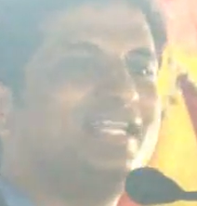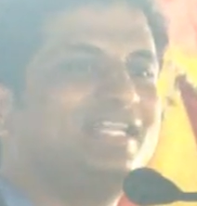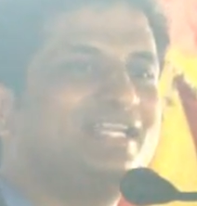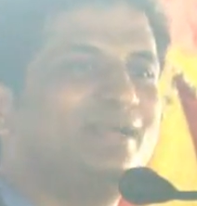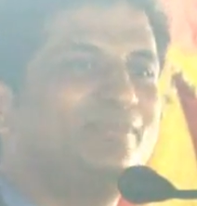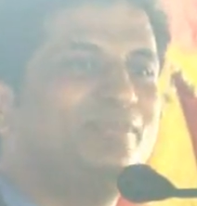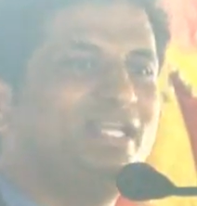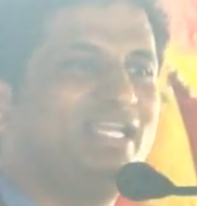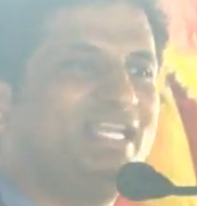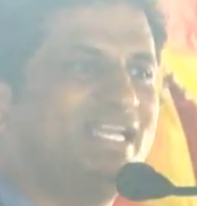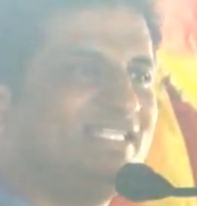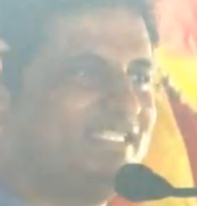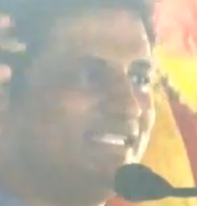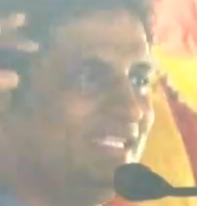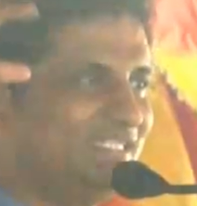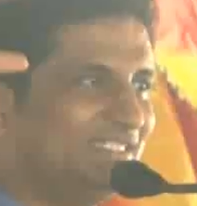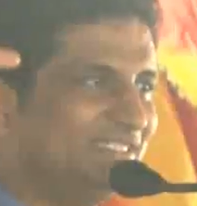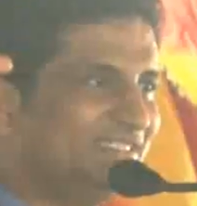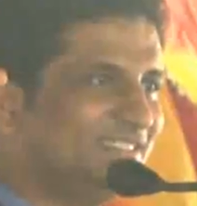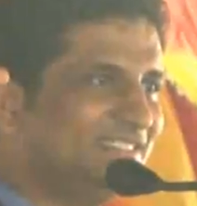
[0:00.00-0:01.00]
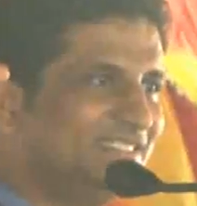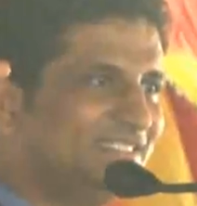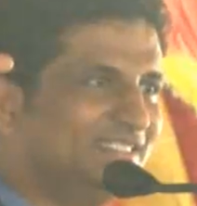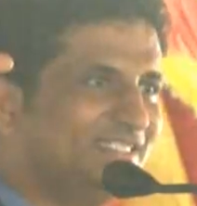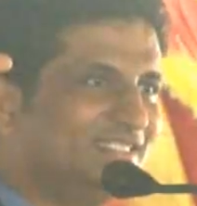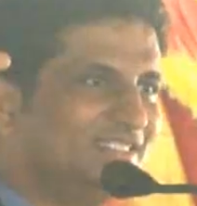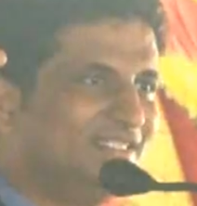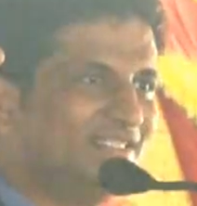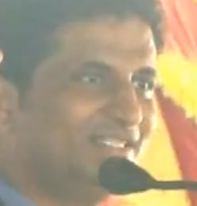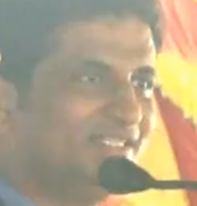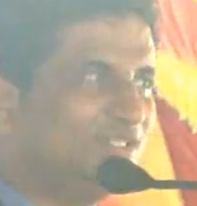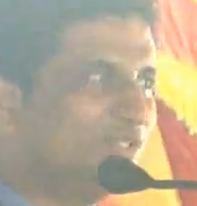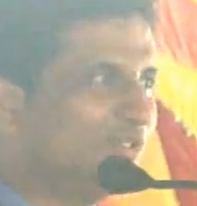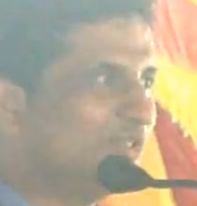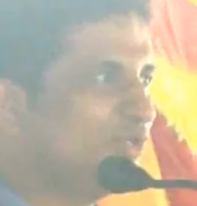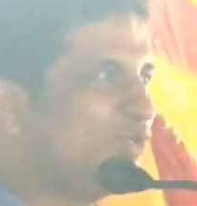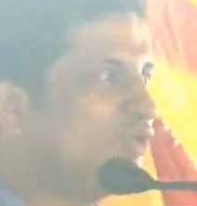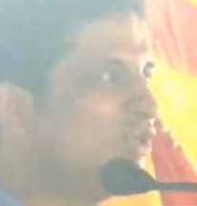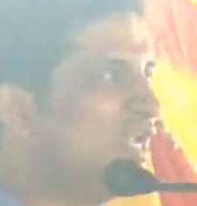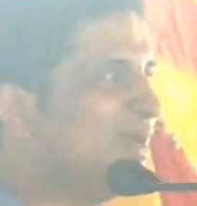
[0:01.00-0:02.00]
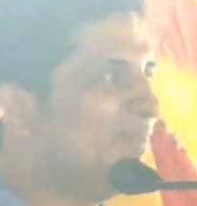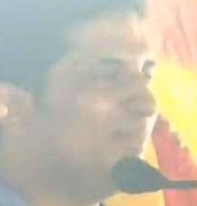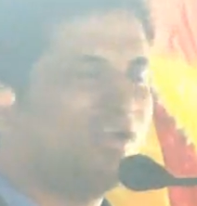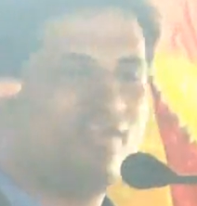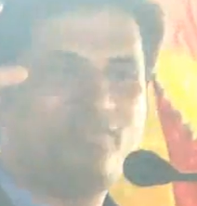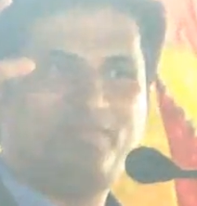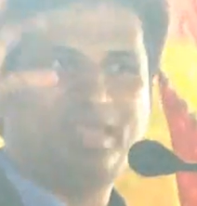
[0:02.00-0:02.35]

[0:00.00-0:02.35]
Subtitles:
and communication? Good number of